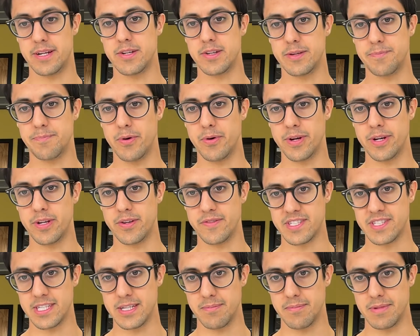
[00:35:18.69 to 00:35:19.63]
To the point of
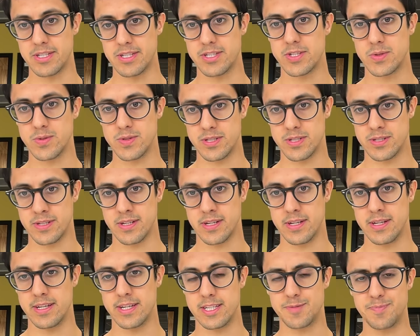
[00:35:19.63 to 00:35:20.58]
seamless user
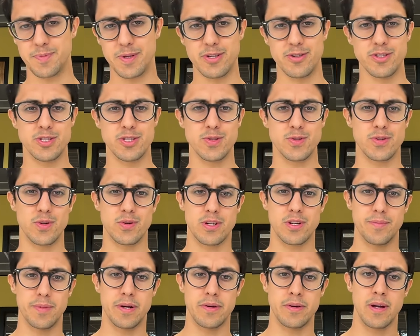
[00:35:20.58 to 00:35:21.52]
experience you talked
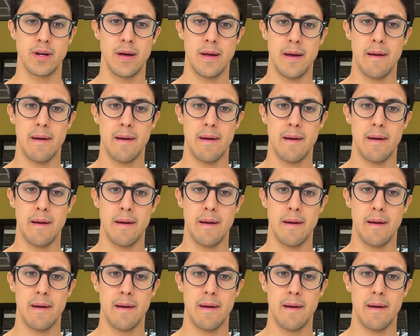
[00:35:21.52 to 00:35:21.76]
about.